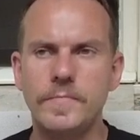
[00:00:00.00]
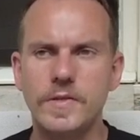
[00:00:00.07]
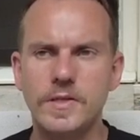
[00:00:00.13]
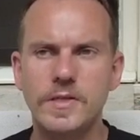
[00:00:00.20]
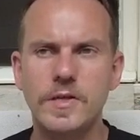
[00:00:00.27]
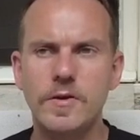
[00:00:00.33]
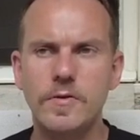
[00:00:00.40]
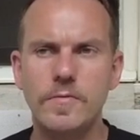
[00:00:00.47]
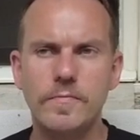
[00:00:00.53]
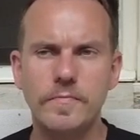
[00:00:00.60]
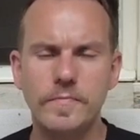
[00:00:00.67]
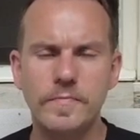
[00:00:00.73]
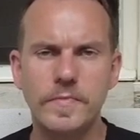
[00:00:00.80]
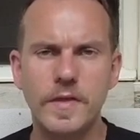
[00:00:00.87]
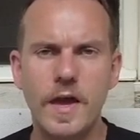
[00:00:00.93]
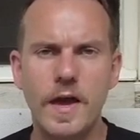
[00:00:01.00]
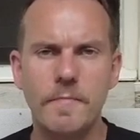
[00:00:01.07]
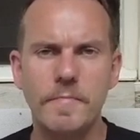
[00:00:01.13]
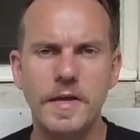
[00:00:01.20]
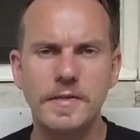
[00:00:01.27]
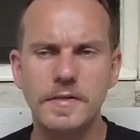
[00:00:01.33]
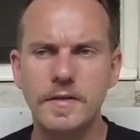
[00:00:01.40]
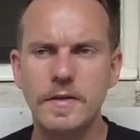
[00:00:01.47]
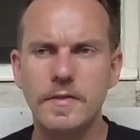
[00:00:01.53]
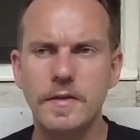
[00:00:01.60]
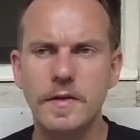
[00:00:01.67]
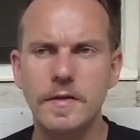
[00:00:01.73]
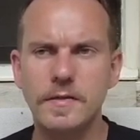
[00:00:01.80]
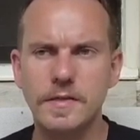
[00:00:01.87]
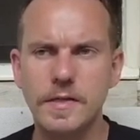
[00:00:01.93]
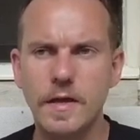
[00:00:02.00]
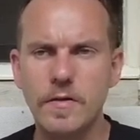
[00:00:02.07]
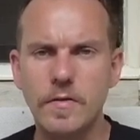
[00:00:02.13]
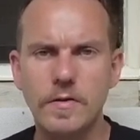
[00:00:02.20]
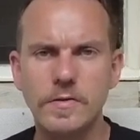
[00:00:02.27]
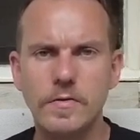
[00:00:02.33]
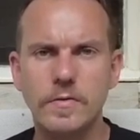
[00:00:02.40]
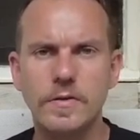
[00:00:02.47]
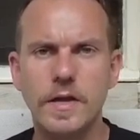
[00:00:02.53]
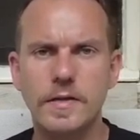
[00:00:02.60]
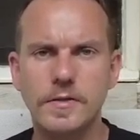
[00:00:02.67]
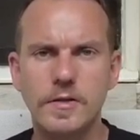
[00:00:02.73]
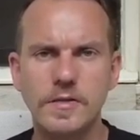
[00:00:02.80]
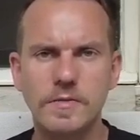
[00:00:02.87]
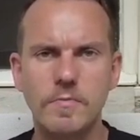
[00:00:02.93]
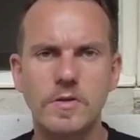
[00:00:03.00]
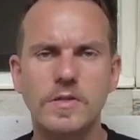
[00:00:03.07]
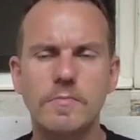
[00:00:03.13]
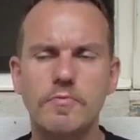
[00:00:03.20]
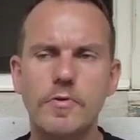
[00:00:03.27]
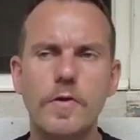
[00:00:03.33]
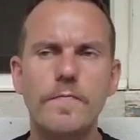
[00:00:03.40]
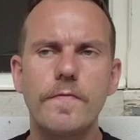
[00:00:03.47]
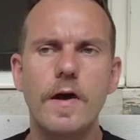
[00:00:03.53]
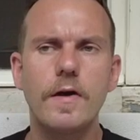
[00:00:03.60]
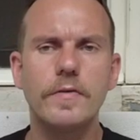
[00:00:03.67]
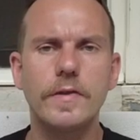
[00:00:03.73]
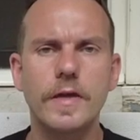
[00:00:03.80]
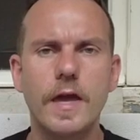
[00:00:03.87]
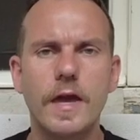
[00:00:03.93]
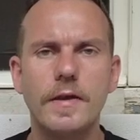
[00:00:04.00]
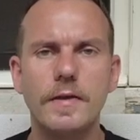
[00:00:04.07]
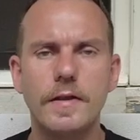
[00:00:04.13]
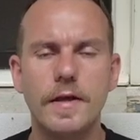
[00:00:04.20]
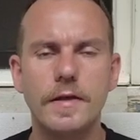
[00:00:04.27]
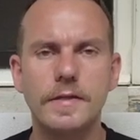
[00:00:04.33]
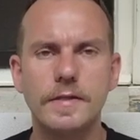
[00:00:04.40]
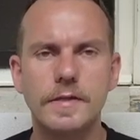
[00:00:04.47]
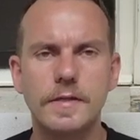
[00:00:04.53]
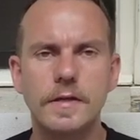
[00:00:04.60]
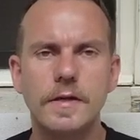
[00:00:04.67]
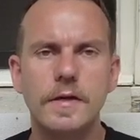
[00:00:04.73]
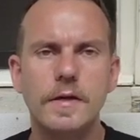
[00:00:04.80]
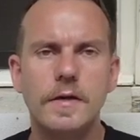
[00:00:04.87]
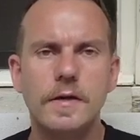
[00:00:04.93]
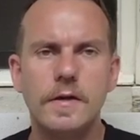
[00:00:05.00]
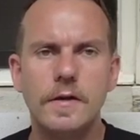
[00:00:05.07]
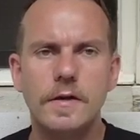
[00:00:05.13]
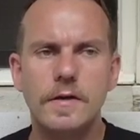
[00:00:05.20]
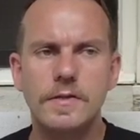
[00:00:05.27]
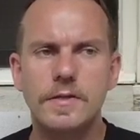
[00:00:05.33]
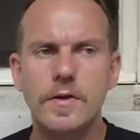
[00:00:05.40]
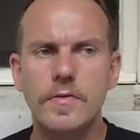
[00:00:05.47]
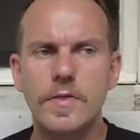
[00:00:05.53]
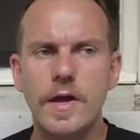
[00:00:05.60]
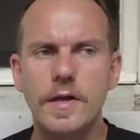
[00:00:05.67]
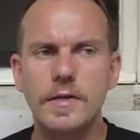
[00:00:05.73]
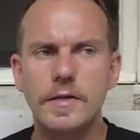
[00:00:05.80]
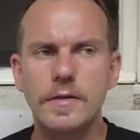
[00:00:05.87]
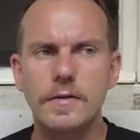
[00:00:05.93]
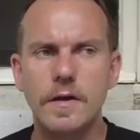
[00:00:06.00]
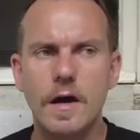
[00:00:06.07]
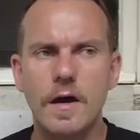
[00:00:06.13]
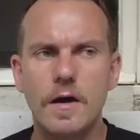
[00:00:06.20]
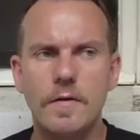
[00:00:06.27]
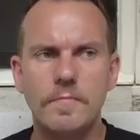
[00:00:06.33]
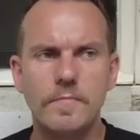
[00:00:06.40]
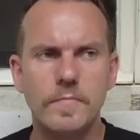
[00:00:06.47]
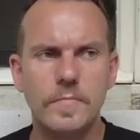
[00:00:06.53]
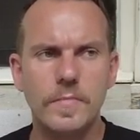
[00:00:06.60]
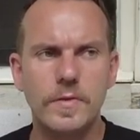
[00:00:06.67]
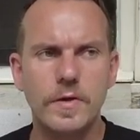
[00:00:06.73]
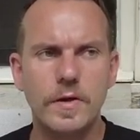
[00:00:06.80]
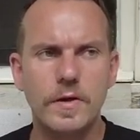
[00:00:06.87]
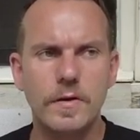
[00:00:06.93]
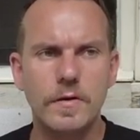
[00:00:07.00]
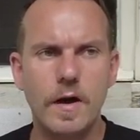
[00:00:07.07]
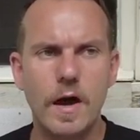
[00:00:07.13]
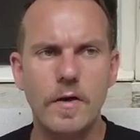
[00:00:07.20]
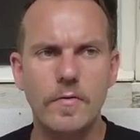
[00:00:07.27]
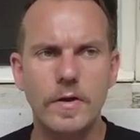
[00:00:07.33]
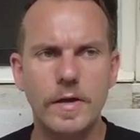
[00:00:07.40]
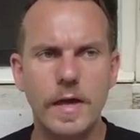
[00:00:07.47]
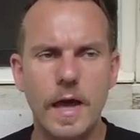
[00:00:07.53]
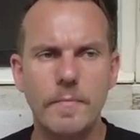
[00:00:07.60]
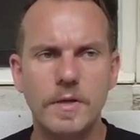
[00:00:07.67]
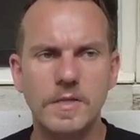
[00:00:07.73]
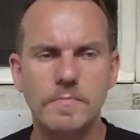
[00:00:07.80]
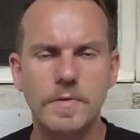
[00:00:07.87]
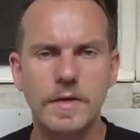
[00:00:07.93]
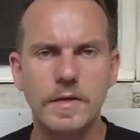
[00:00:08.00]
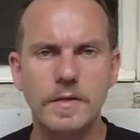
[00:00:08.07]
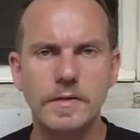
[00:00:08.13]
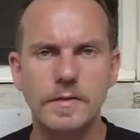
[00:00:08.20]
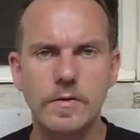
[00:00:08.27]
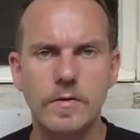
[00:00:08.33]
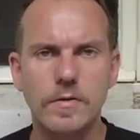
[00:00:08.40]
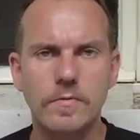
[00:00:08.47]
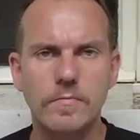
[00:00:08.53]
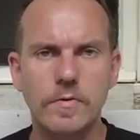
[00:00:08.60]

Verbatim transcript: So yeah, basically the psychological tests are supposed to profile the candidates so that the hiring MSPs or